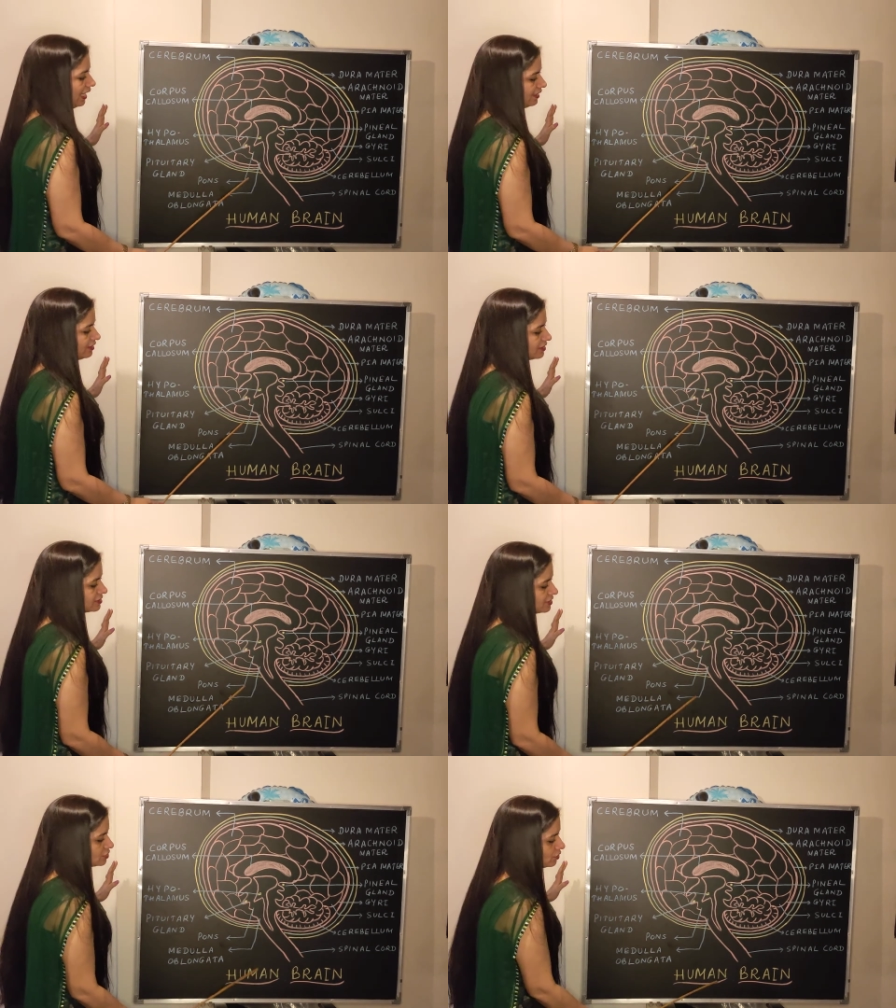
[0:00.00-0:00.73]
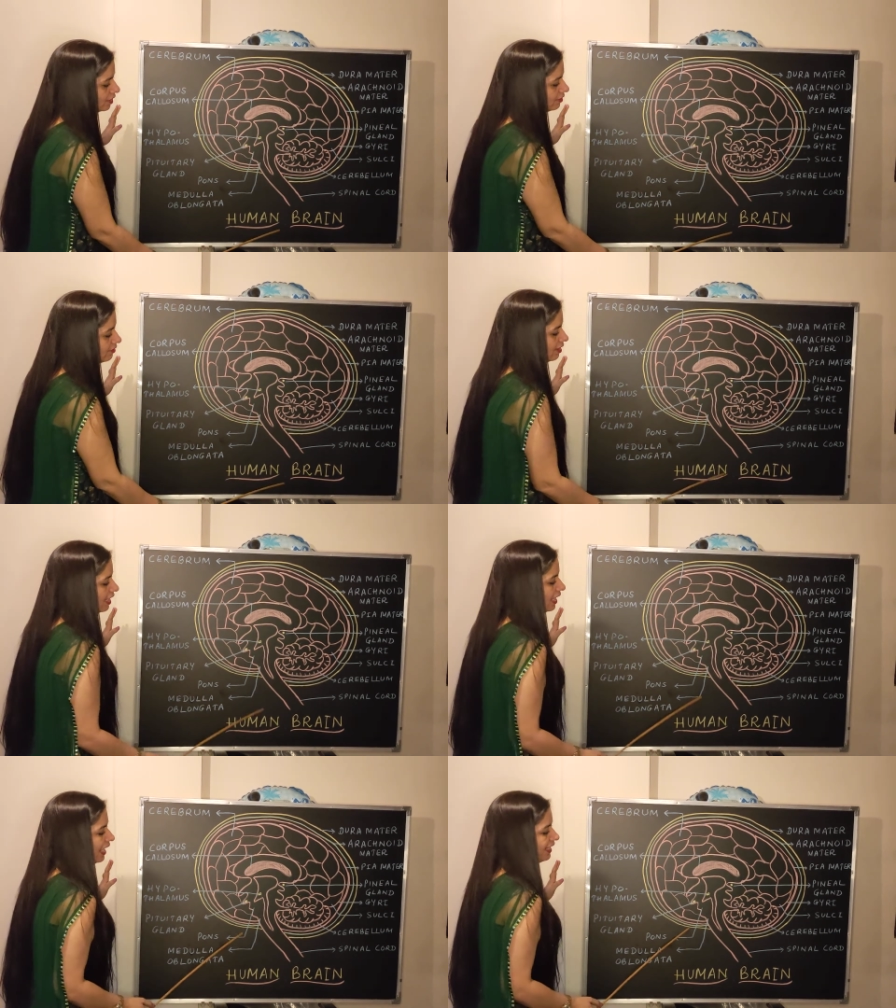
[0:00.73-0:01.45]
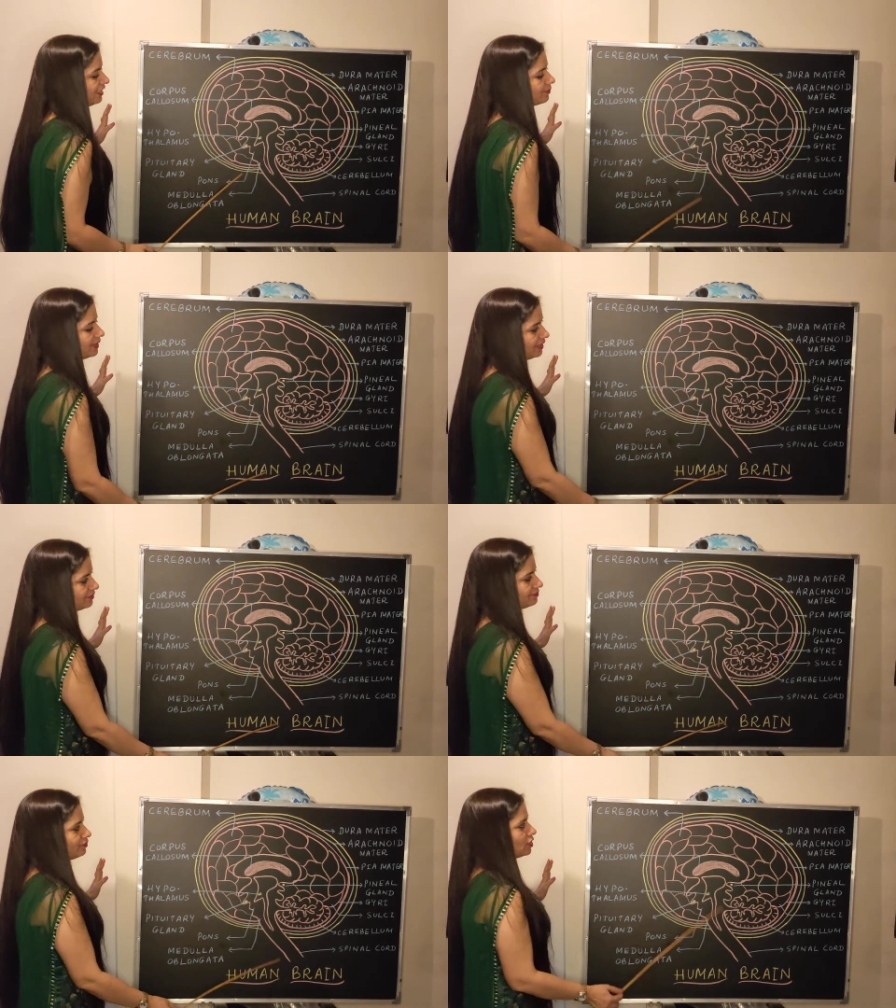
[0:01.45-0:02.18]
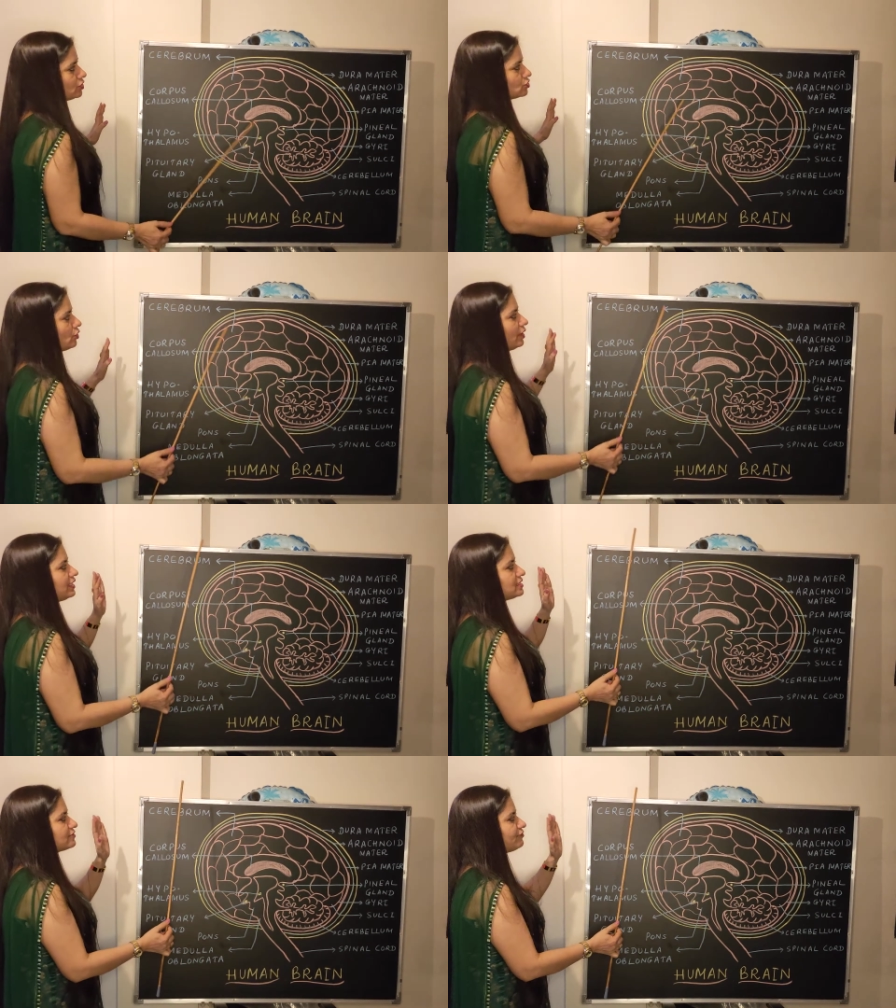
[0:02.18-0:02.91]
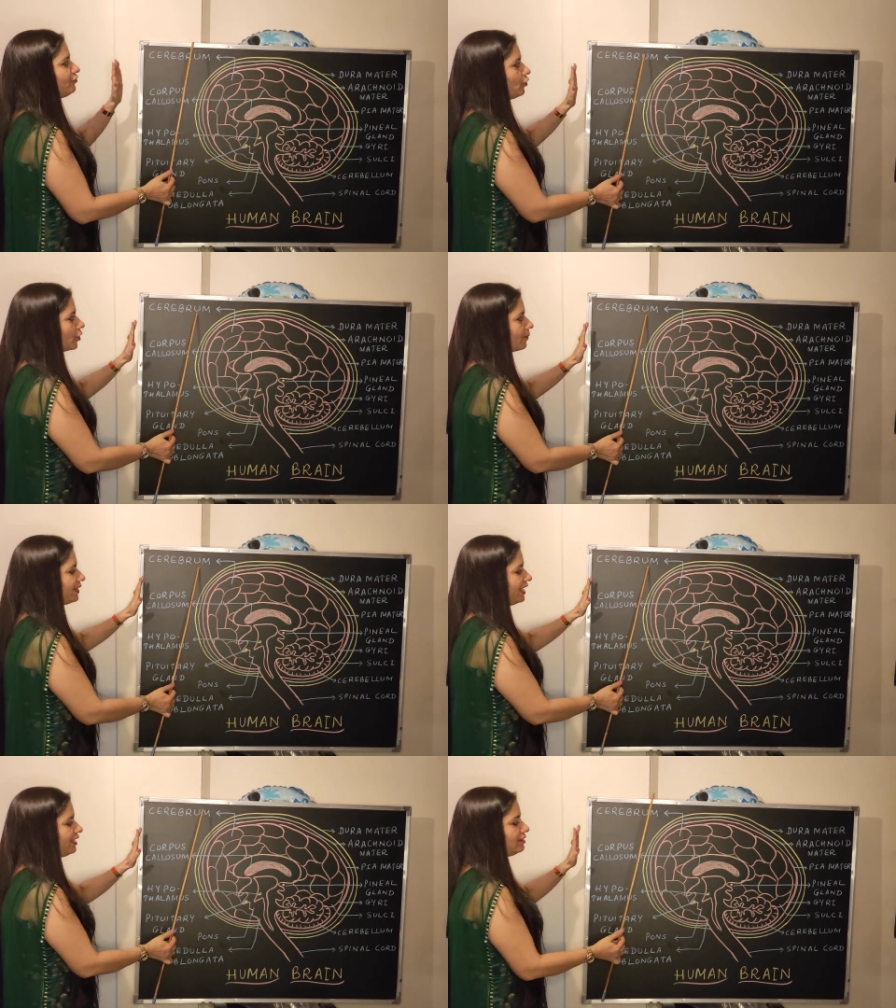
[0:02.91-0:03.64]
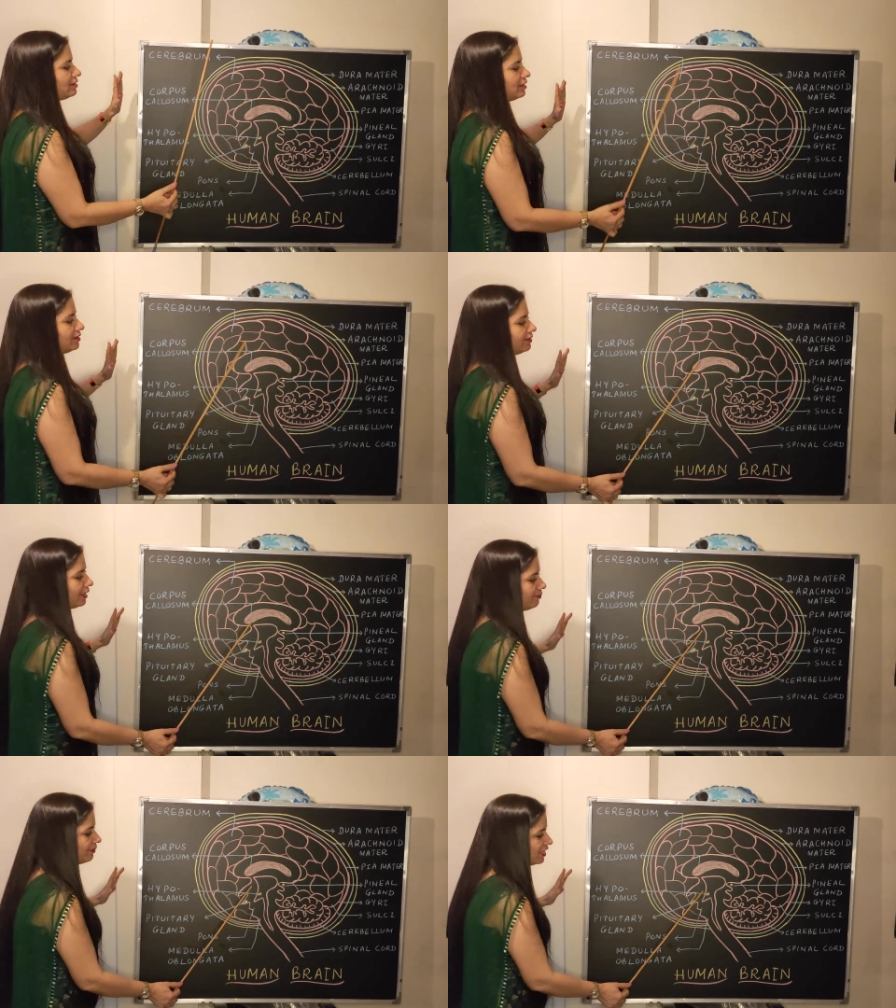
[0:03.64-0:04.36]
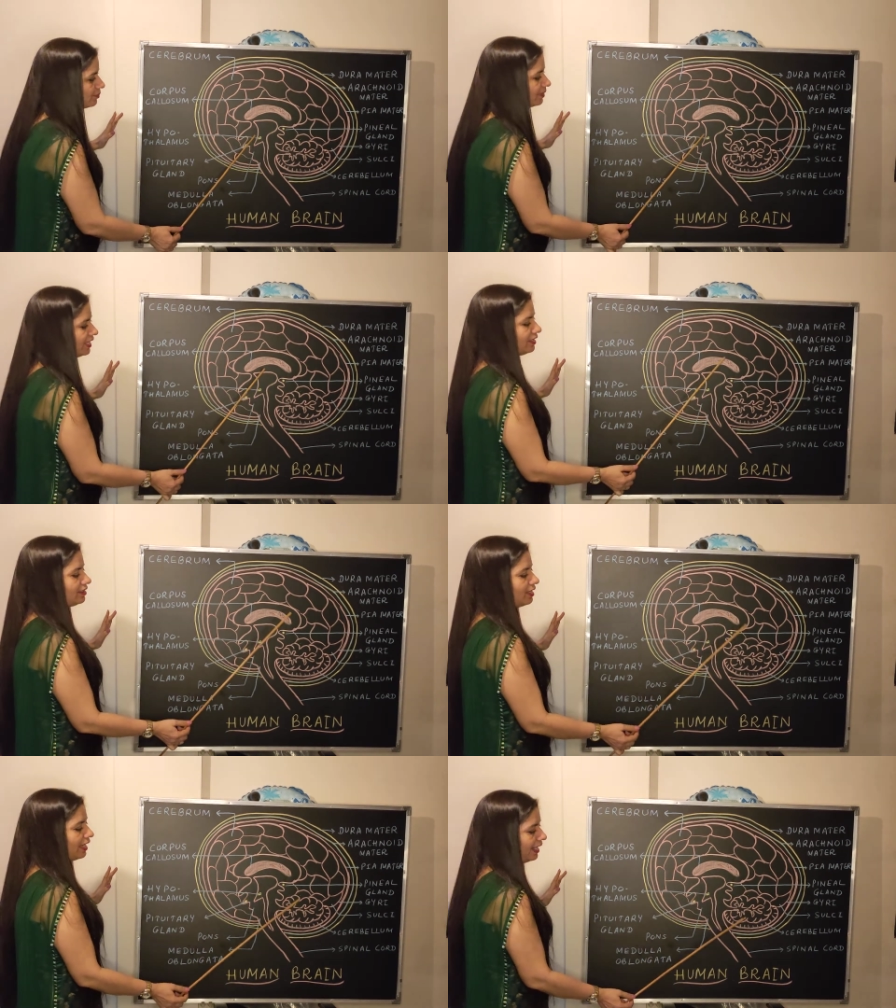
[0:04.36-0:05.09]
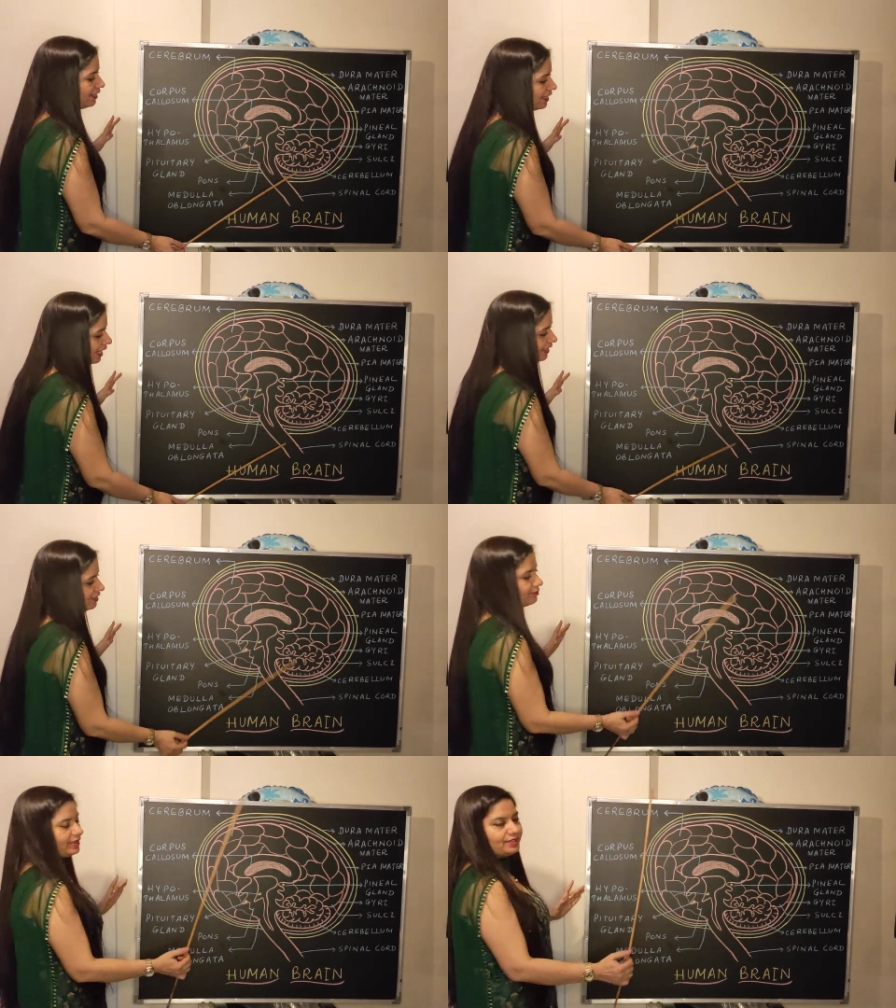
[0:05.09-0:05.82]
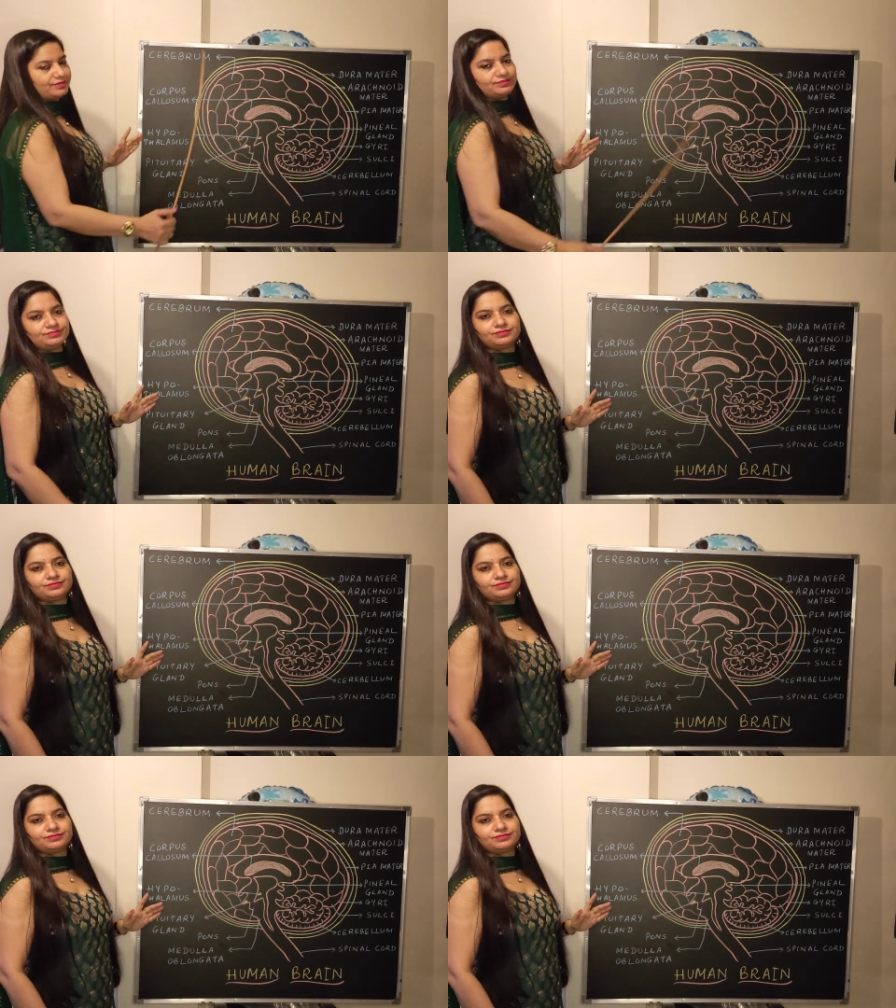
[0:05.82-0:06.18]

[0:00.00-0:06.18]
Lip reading: and this is your hindbrain. So it is forebrain, then midbrain and hindbrain.